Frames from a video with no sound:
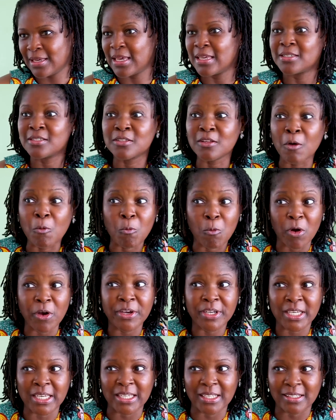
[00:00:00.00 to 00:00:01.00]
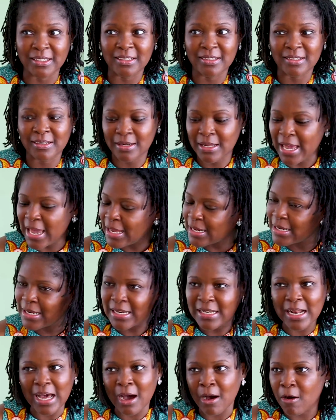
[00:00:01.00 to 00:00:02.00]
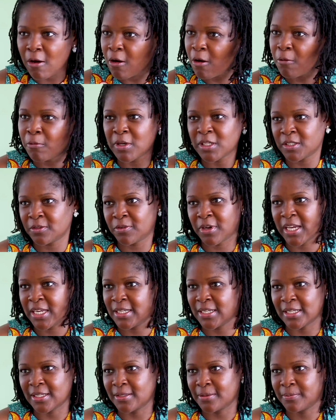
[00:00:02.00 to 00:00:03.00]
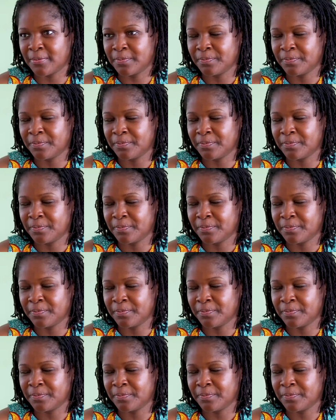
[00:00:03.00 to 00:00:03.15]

is not working. And then I always find it.